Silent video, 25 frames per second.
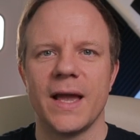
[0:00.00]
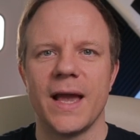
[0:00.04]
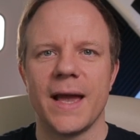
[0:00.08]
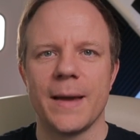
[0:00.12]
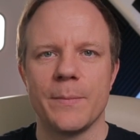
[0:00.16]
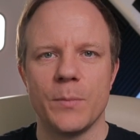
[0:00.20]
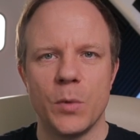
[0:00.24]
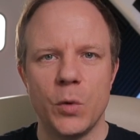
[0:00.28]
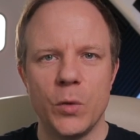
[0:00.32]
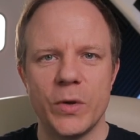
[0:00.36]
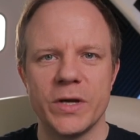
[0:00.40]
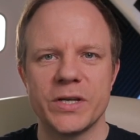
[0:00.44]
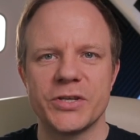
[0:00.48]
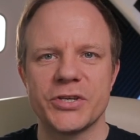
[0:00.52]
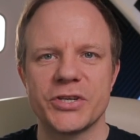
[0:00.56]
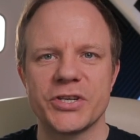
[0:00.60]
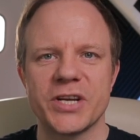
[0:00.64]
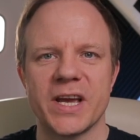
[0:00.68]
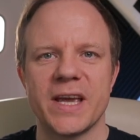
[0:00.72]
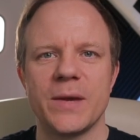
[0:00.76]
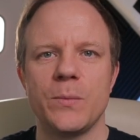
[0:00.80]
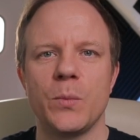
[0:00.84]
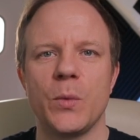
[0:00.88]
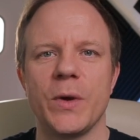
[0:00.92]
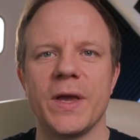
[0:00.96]
At Mortgage
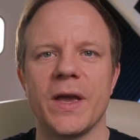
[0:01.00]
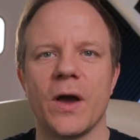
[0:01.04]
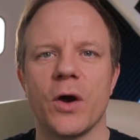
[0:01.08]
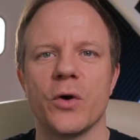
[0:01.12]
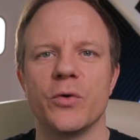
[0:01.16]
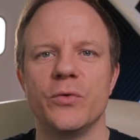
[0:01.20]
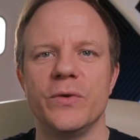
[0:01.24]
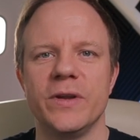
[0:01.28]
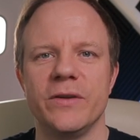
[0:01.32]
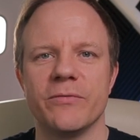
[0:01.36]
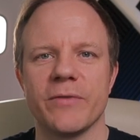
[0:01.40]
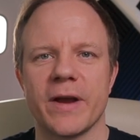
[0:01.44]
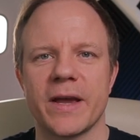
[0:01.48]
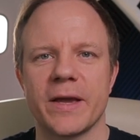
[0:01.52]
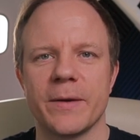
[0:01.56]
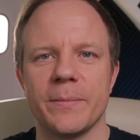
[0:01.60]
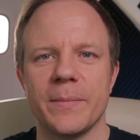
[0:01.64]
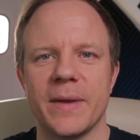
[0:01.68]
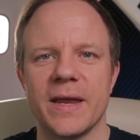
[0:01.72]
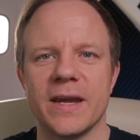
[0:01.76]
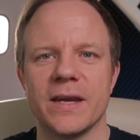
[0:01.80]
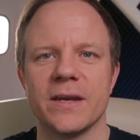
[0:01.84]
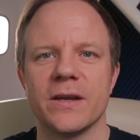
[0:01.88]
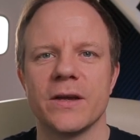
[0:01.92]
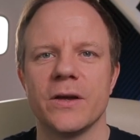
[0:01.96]
Chain, we only
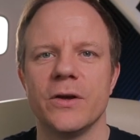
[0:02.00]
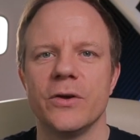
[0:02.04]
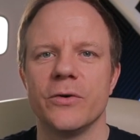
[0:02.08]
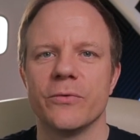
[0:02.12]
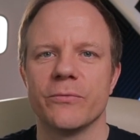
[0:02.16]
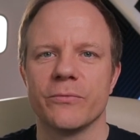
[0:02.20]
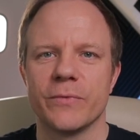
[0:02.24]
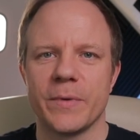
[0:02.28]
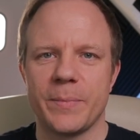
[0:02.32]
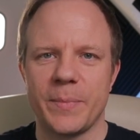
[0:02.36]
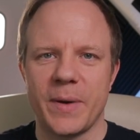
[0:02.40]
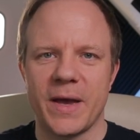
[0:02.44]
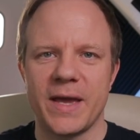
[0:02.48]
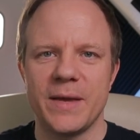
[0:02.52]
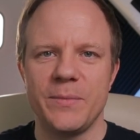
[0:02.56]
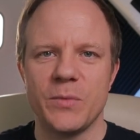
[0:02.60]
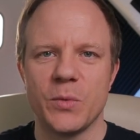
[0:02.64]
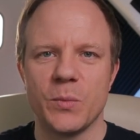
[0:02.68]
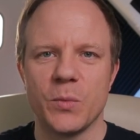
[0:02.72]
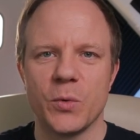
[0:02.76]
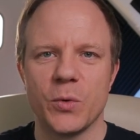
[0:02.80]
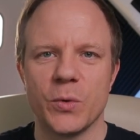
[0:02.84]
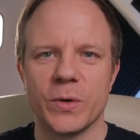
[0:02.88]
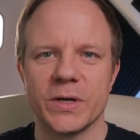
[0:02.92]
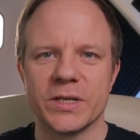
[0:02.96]
recommend
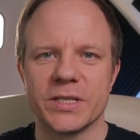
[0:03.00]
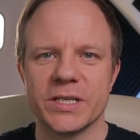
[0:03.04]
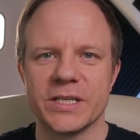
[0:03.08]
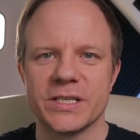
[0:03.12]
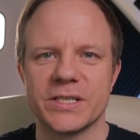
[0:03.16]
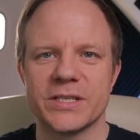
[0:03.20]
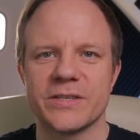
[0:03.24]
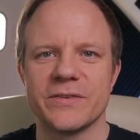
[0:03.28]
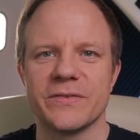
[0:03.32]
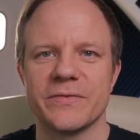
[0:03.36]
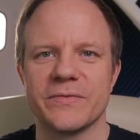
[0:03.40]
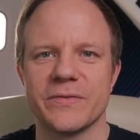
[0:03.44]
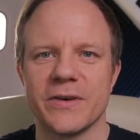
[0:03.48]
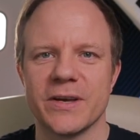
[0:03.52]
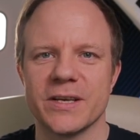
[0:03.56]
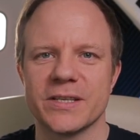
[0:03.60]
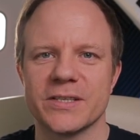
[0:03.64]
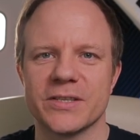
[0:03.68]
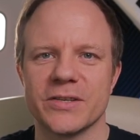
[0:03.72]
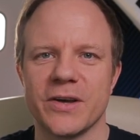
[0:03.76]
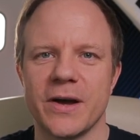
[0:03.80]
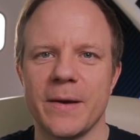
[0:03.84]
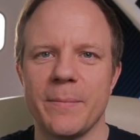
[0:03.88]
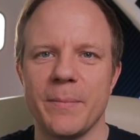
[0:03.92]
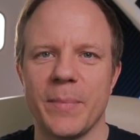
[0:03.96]
repayment mortgages to
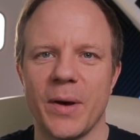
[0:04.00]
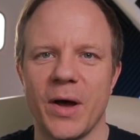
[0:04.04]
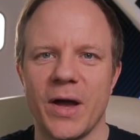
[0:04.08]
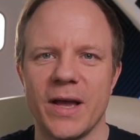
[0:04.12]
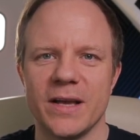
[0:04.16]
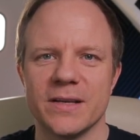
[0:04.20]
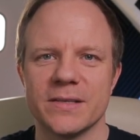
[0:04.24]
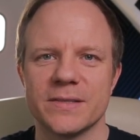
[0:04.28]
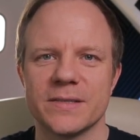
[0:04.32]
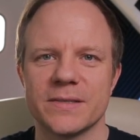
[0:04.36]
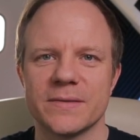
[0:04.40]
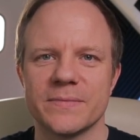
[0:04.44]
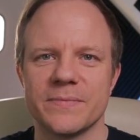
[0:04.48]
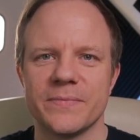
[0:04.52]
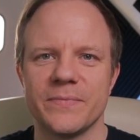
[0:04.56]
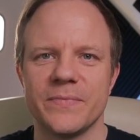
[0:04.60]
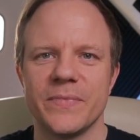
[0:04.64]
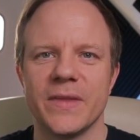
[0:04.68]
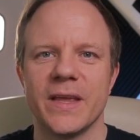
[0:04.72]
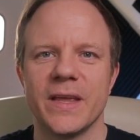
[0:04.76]
first-time buyers.